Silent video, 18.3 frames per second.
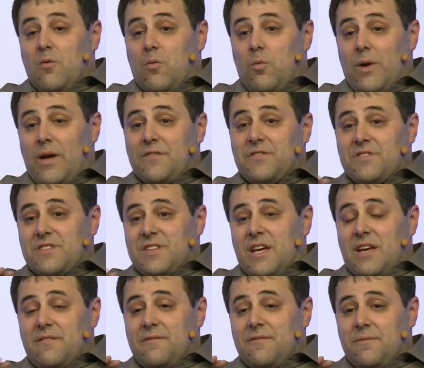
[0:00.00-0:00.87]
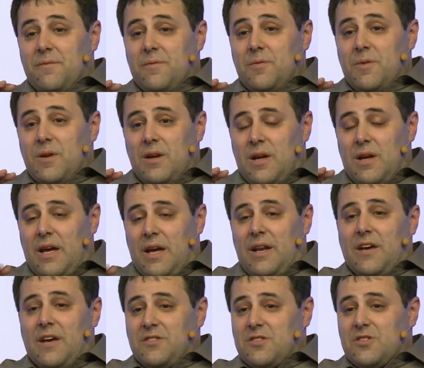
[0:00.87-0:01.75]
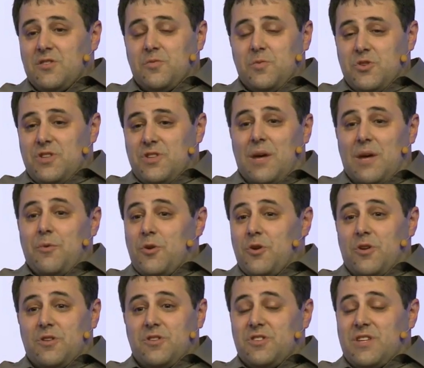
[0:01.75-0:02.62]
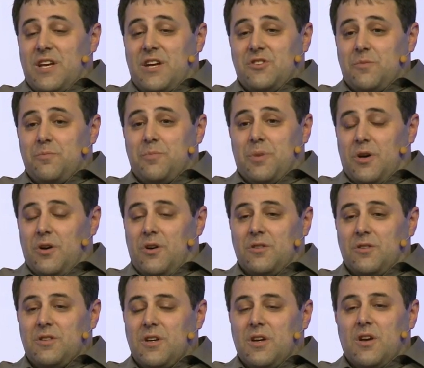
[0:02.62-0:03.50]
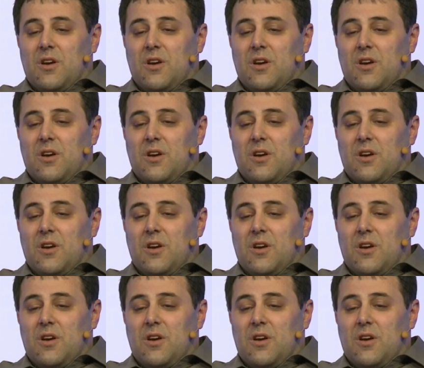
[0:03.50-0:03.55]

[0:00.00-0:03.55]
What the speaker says: We have seen, in essence, we demoed on stage at Build.